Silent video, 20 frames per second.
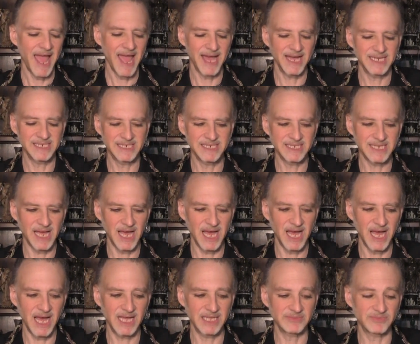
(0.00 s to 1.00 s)
And
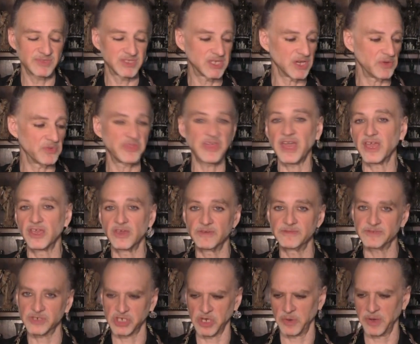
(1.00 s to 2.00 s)
uh, so, thank
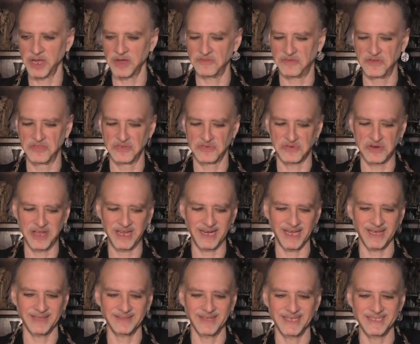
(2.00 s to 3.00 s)
you for showing up for the reading.